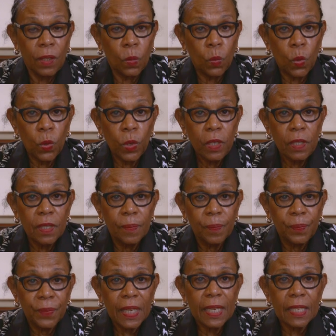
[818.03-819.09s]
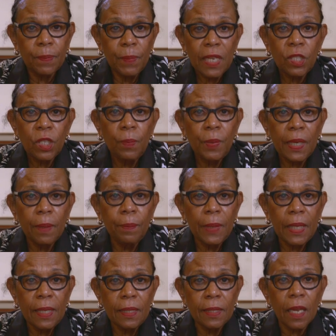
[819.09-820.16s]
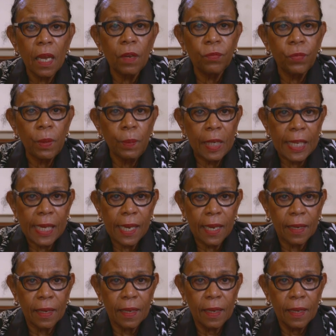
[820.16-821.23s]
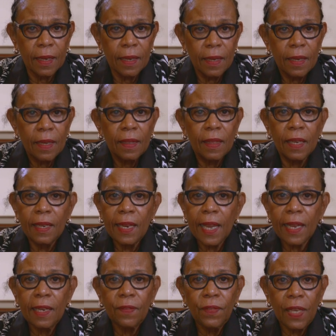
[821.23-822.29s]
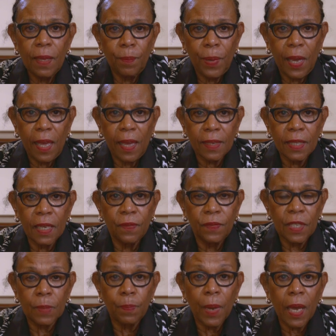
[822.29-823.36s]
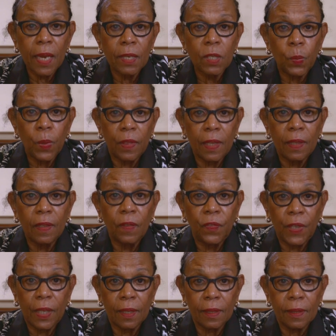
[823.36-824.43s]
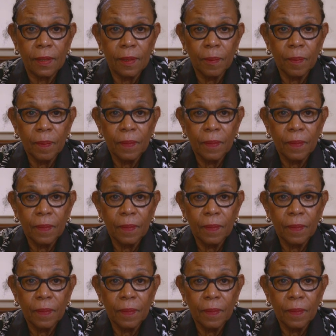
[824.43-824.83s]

The award is meant to be a means of remedying the negative impact of this bias within the field.